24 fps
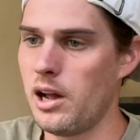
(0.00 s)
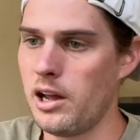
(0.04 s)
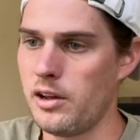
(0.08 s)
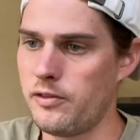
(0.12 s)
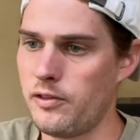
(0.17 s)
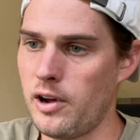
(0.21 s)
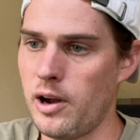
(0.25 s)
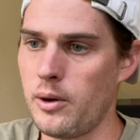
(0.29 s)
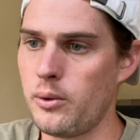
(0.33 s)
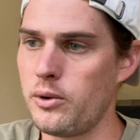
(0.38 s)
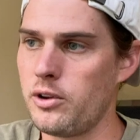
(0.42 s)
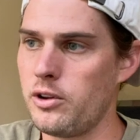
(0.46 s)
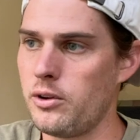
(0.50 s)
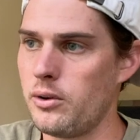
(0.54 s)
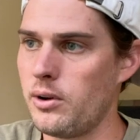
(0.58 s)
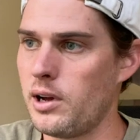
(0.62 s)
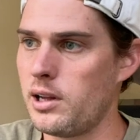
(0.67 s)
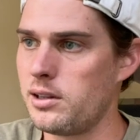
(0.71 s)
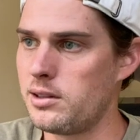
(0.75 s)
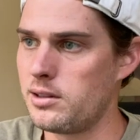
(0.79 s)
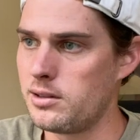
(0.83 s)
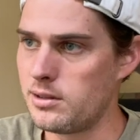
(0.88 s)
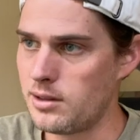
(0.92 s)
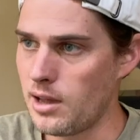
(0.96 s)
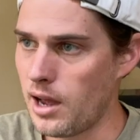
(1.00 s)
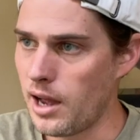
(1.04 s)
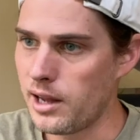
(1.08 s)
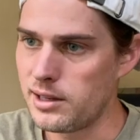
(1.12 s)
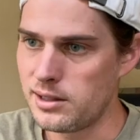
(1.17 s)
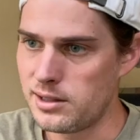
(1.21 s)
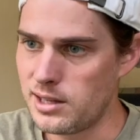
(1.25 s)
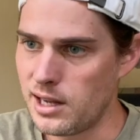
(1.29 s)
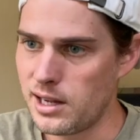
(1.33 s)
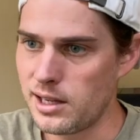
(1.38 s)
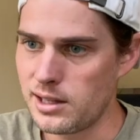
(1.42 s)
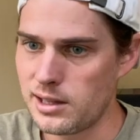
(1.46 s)
If I were you,
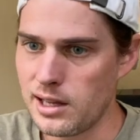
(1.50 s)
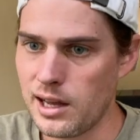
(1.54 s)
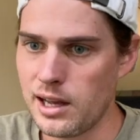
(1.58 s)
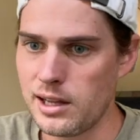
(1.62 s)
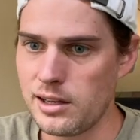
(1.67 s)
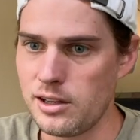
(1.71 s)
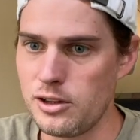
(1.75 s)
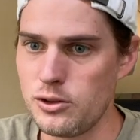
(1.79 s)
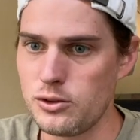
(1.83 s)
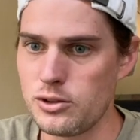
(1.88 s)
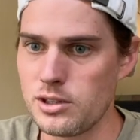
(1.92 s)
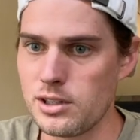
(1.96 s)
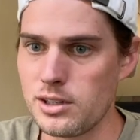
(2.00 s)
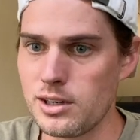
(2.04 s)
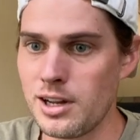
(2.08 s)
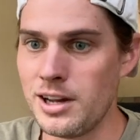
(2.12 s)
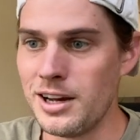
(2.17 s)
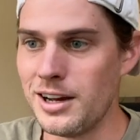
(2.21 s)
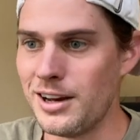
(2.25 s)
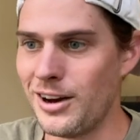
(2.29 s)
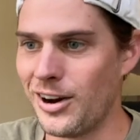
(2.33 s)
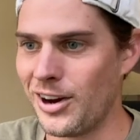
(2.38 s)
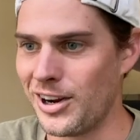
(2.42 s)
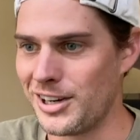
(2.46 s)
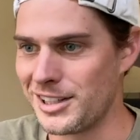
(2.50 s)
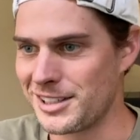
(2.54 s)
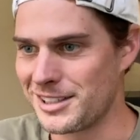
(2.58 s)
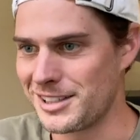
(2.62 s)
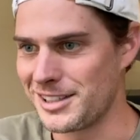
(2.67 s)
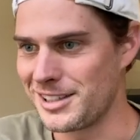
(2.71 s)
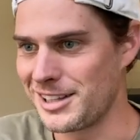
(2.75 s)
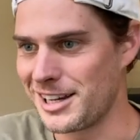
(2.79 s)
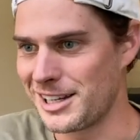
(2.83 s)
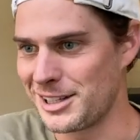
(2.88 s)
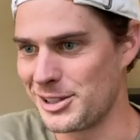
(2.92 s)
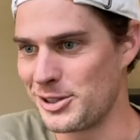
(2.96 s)
I'd take that and use it.
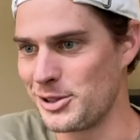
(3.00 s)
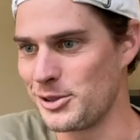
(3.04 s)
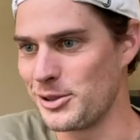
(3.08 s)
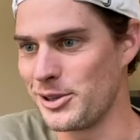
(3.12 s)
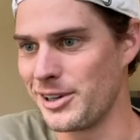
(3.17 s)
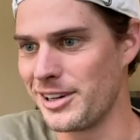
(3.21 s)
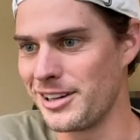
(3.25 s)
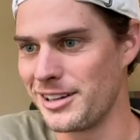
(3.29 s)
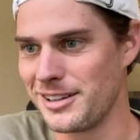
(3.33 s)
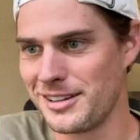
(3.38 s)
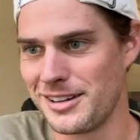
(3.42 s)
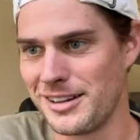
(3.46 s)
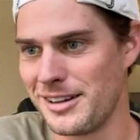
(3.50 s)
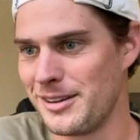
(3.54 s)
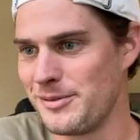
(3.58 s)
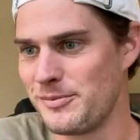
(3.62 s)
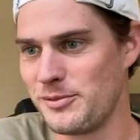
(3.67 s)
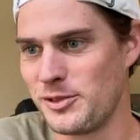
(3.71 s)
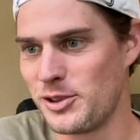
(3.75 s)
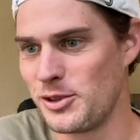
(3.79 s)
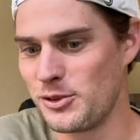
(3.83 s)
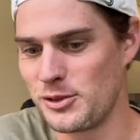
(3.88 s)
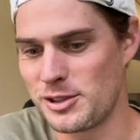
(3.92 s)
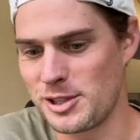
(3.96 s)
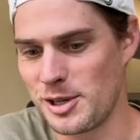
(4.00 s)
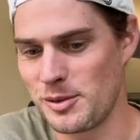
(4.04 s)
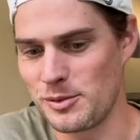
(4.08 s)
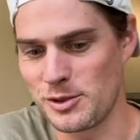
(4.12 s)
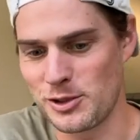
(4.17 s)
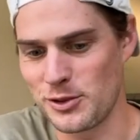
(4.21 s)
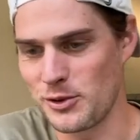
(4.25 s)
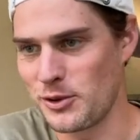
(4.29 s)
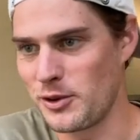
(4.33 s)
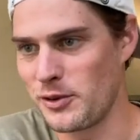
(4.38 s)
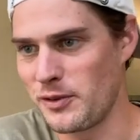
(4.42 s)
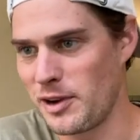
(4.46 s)
Honestly, like do some
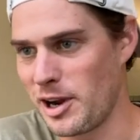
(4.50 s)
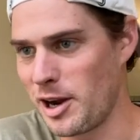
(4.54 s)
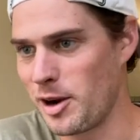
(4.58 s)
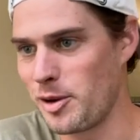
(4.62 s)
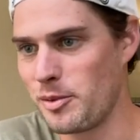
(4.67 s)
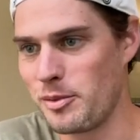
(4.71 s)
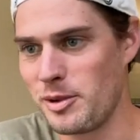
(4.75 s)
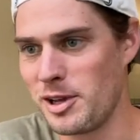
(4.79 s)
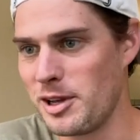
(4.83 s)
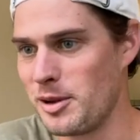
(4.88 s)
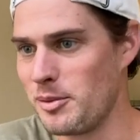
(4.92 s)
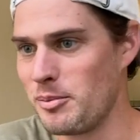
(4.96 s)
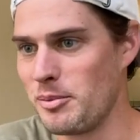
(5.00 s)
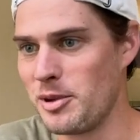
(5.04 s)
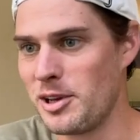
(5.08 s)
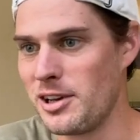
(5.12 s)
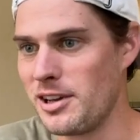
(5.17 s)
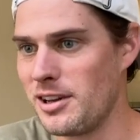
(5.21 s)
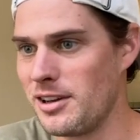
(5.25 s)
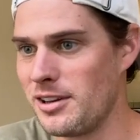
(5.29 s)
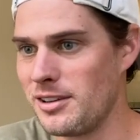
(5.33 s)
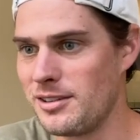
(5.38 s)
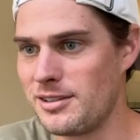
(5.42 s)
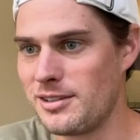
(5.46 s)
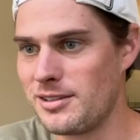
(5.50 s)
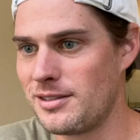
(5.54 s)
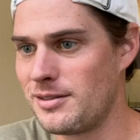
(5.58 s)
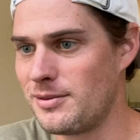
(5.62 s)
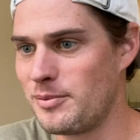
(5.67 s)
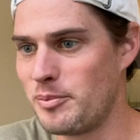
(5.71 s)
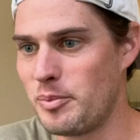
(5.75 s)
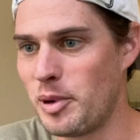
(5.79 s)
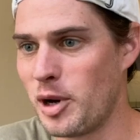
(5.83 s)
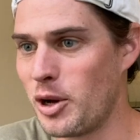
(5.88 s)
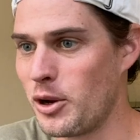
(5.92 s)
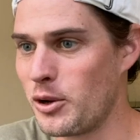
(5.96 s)
sort of Airbnb
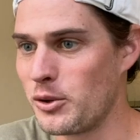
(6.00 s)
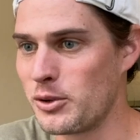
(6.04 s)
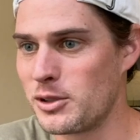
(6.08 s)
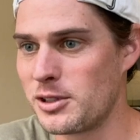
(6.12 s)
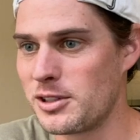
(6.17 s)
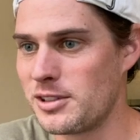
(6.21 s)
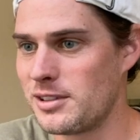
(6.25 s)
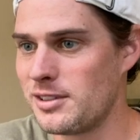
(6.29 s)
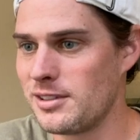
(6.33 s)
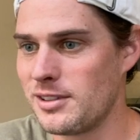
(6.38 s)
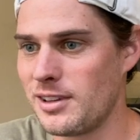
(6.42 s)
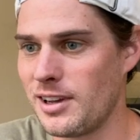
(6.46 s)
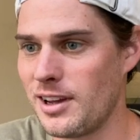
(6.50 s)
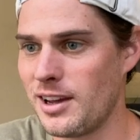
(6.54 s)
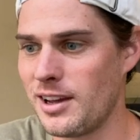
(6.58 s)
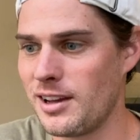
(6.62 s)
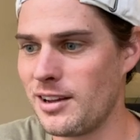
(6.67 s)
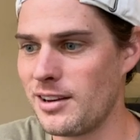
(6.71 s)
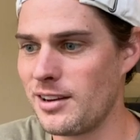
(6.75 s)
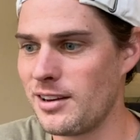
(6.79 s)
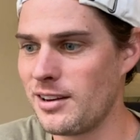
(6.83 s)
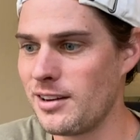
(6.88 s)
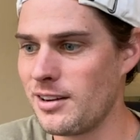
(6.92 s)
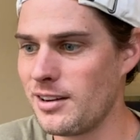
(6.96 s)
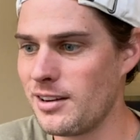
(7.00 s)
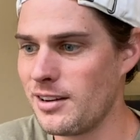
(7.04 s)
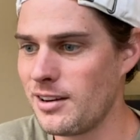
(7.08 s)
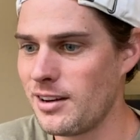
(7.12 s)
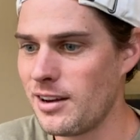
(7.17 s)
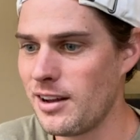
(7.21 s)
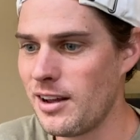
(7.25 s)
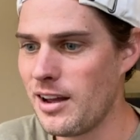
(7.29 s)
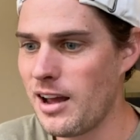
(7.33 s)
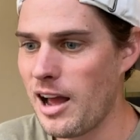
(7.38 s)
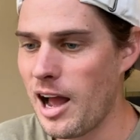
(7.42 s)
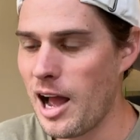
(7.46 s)
post, and
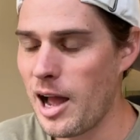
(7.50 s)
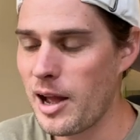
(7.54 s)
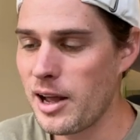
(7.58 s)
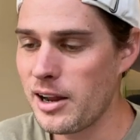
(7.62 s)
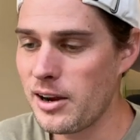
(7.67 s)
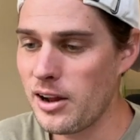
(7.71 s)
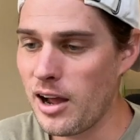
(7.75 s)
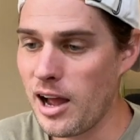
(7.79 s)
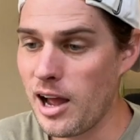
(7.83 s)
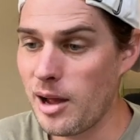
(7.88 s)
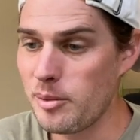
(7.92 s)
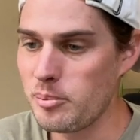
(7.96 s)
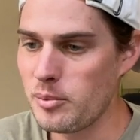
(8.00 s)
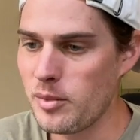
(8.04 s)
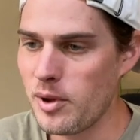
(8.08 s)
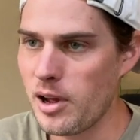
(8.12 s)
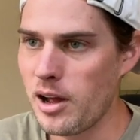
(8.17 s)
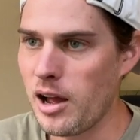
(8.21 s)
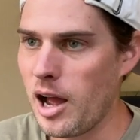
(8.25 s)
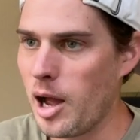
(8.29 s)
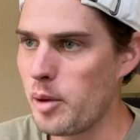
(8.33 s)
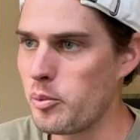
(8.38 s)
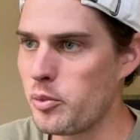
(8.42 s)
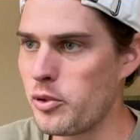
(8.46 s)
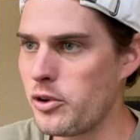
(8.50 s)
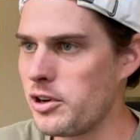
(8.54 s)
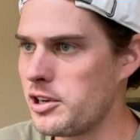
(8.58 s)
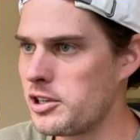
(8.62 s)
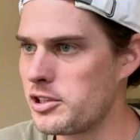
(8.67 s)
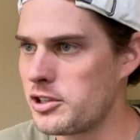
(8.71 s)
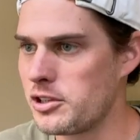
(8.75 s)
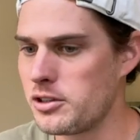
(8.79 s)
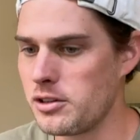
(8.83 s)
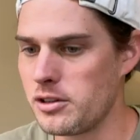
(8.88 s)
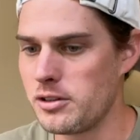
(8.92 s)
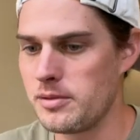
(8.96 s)
I'm pretty
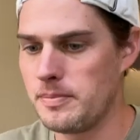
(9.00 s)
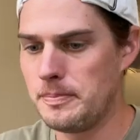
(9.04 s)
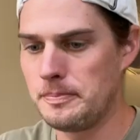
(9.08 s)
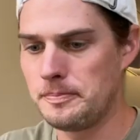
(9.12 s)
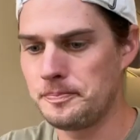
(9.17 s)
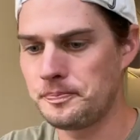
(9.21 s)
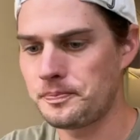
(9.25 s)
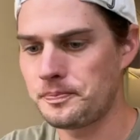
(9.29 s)
sure